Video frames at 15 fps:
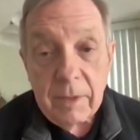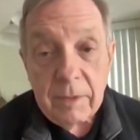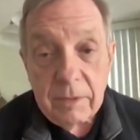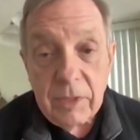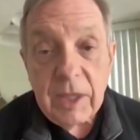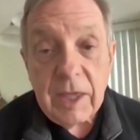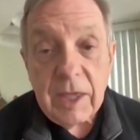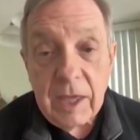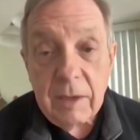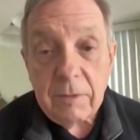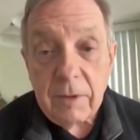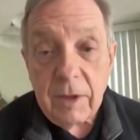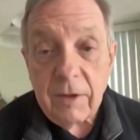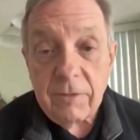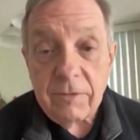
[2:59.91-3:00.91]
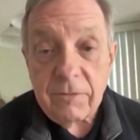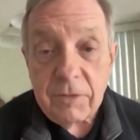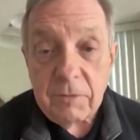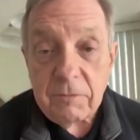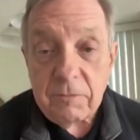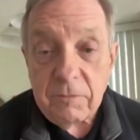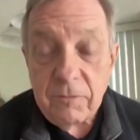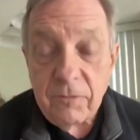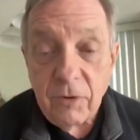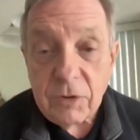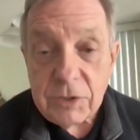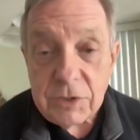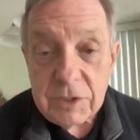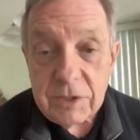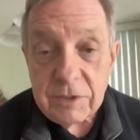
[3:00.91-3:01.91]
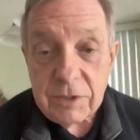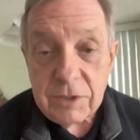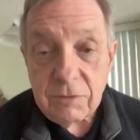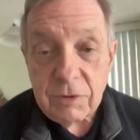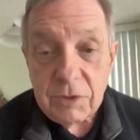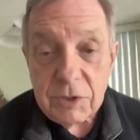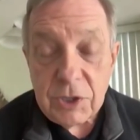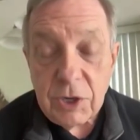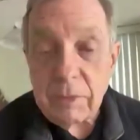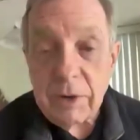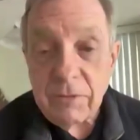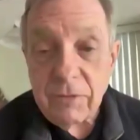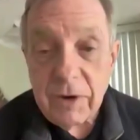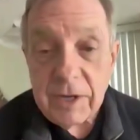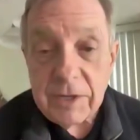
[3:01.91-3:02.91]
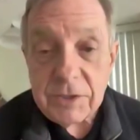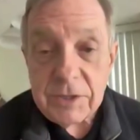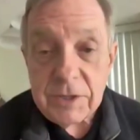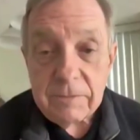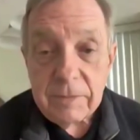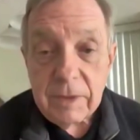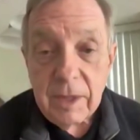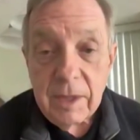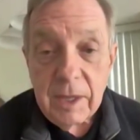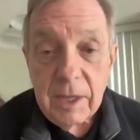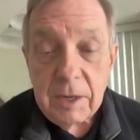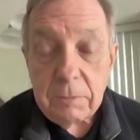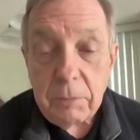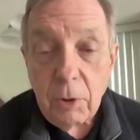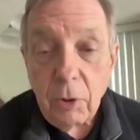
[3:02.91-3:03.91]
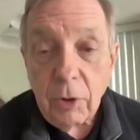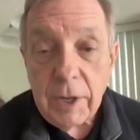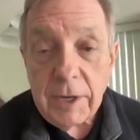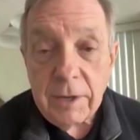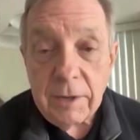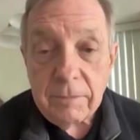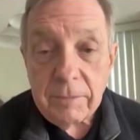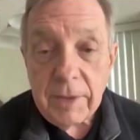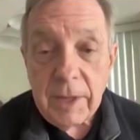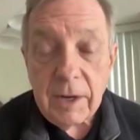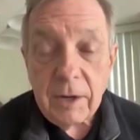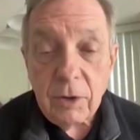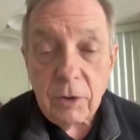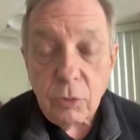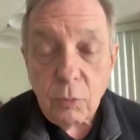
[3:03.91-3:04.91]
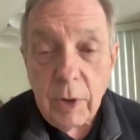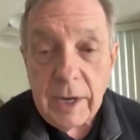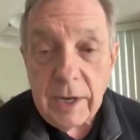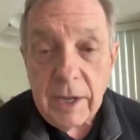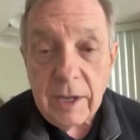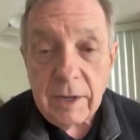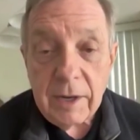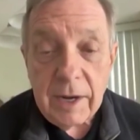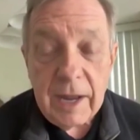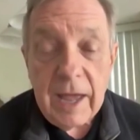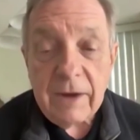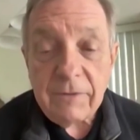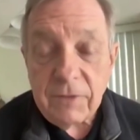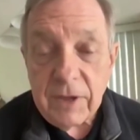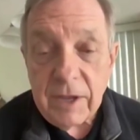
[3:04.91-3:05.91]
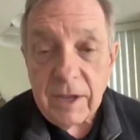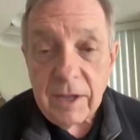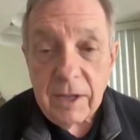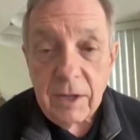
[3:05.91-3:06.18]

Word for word: thinking of the folks with so many friends in Poland, in Lithuania, Latvia,